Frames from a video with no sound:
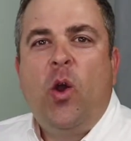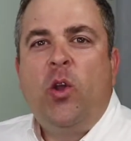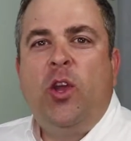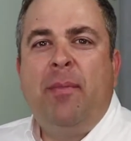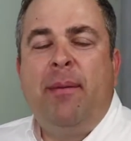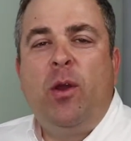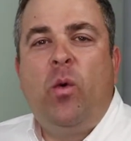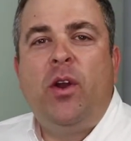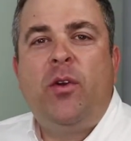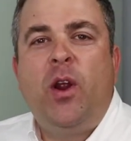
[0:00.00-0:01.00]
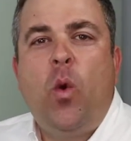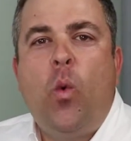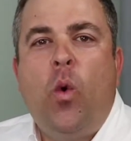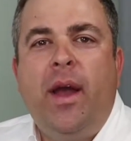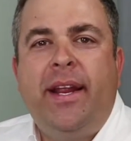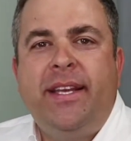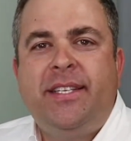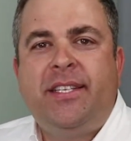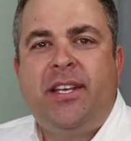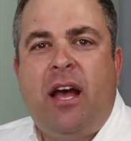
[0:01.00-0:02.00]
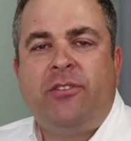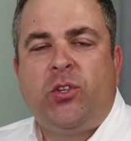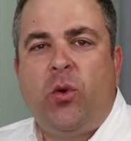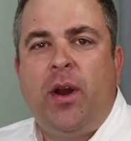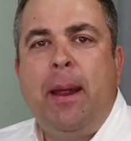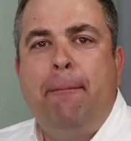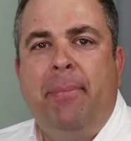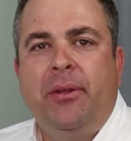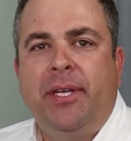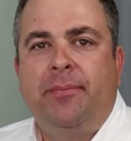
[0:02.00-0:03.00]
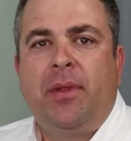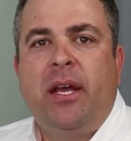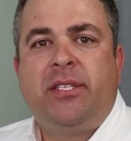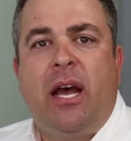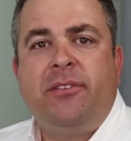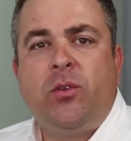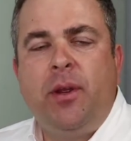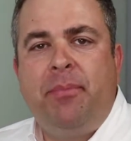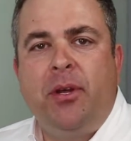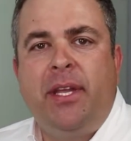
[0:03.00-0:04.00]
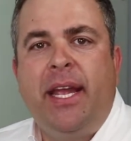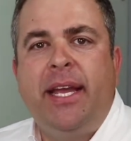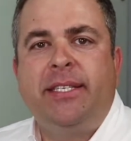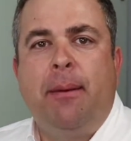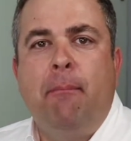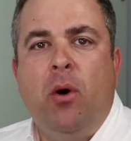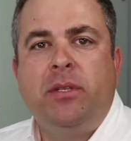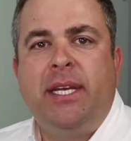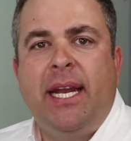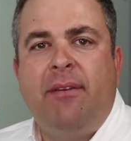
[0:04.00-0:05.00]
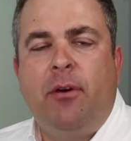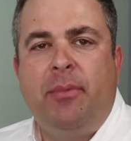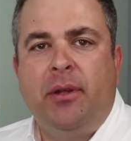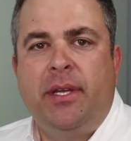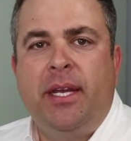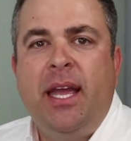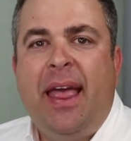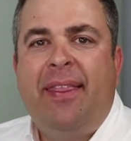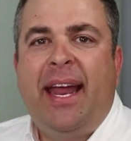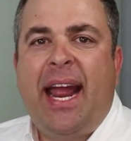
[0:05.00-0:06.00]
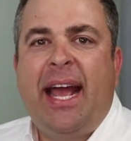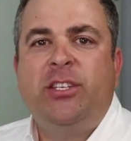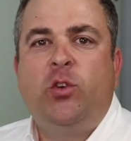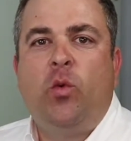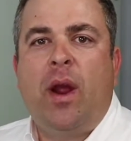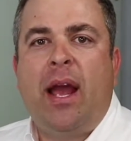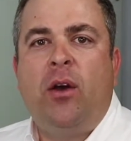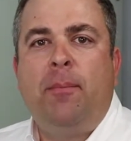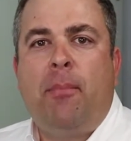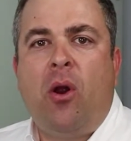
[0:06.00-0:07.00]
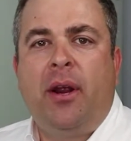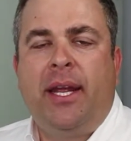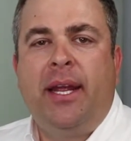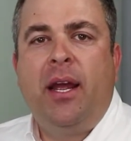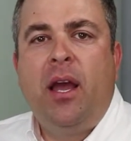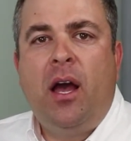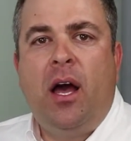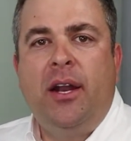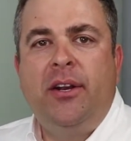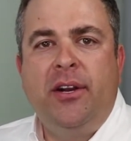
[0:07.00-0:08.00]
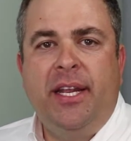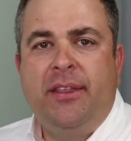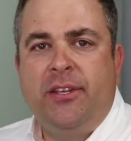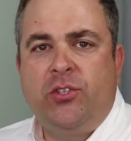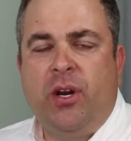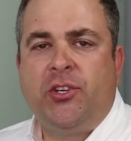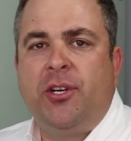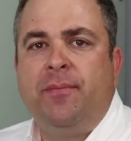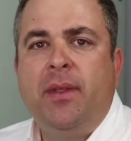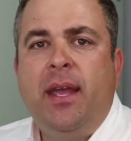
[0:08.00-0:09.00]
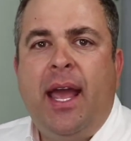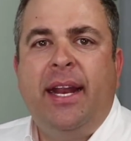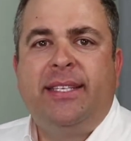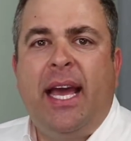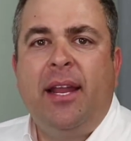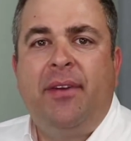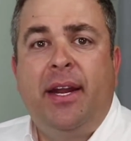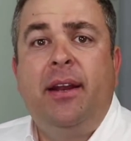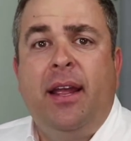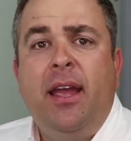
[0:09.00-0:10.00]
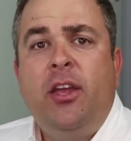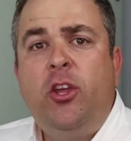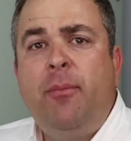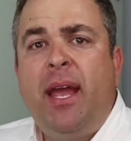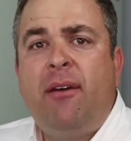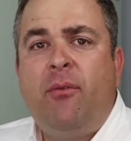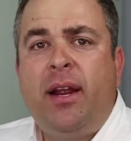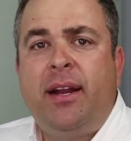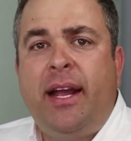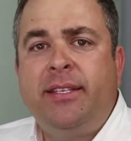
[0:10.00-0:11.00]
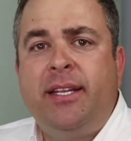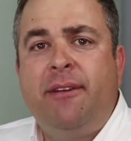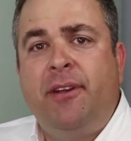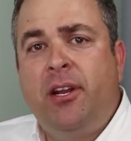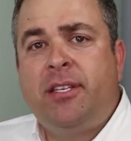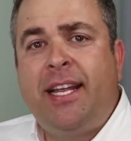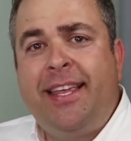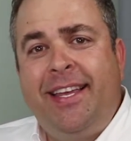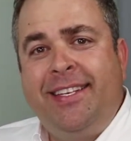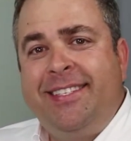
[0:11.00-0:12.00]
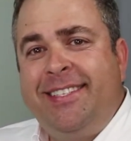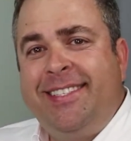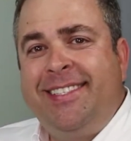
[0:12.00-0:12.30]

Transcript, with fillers: You may be wondering, what is a soft story building? A soft story building is a multi-level building that has ground parking underneath the structure, and it's elevated. You may have recognized it if it looks like this.